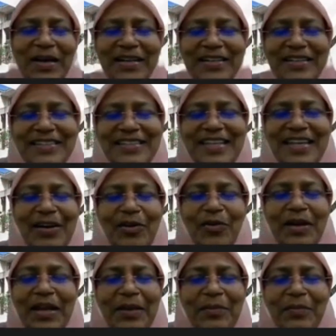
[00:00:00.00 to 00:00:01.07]
marketing,
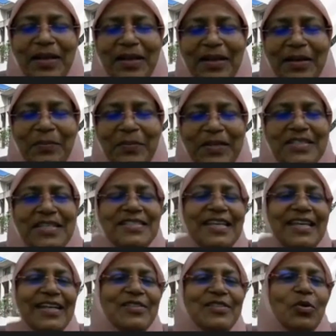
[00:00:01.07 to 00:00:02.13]
online
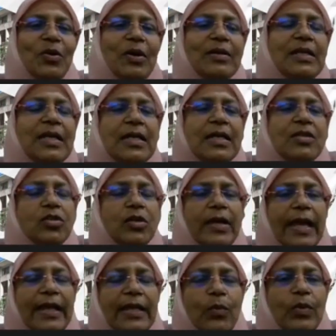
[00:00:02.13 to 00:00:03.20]
purchasing and so on. So
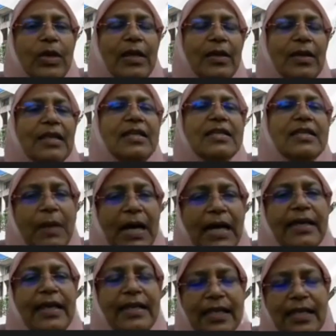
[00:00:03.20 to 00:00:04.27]
anyway, it is
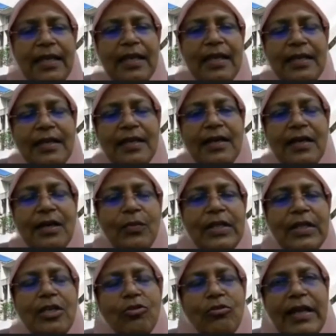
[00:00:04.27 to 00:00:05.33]
bargaining in
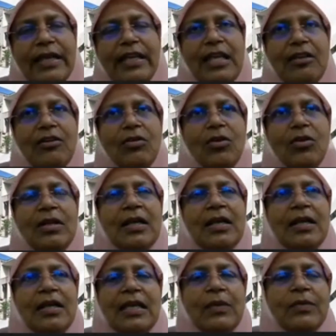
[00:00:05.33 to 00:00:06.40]
whether you like it or not.
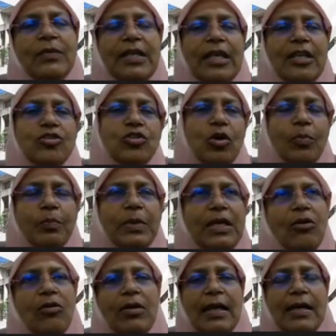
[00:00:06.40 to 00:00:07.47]
Even in
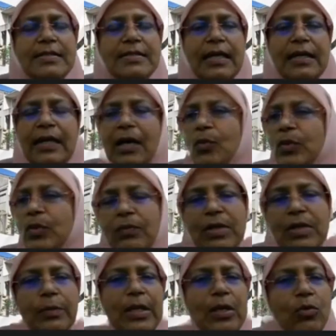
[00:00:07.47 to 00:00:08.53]
Shopee or Lazada, we
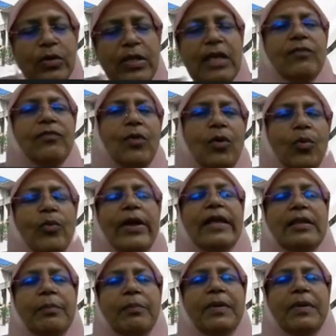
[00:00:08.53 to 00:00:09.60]
will be looking for
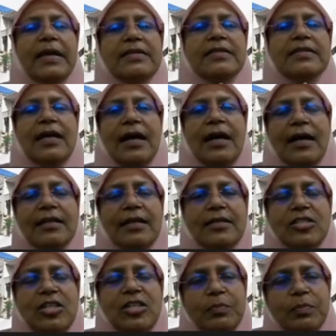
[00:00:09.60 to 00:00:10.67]
where the prices are the
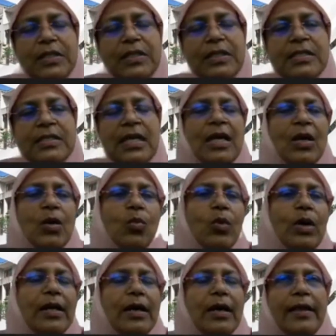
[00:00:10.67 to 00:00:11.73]
cheapest,
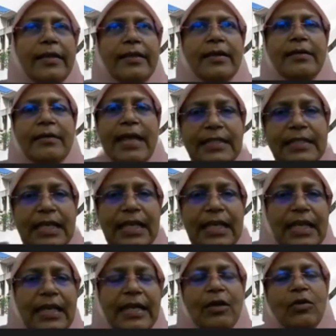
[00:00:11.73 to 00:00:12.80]
what are the
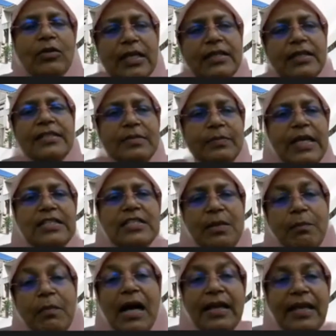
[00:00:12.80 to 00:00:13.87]
rating and all that. That's
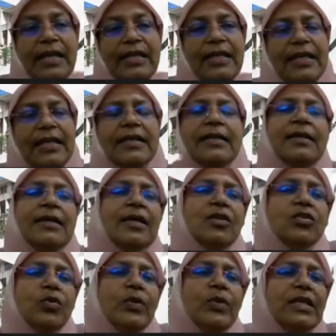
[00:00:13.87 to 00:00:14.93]
basically bargaining. Yeah?
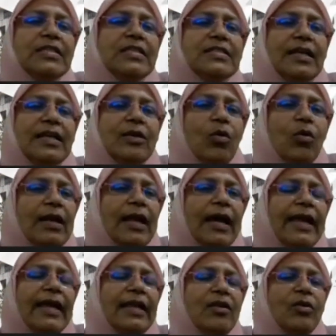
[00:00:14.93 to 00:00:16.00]
So whether it's done
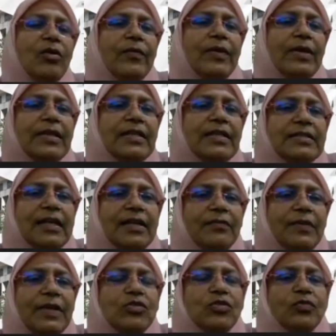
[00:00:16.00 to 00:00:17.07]
online or whether it's
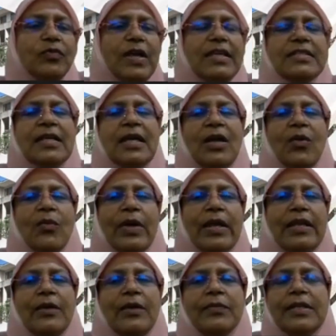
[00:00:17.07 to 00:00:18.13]
done face-to-face,
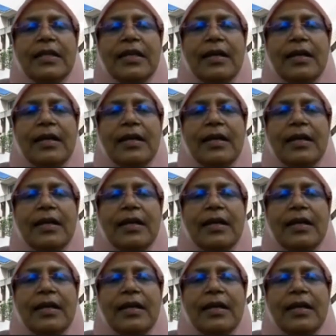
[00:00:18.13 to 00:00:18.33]
whenever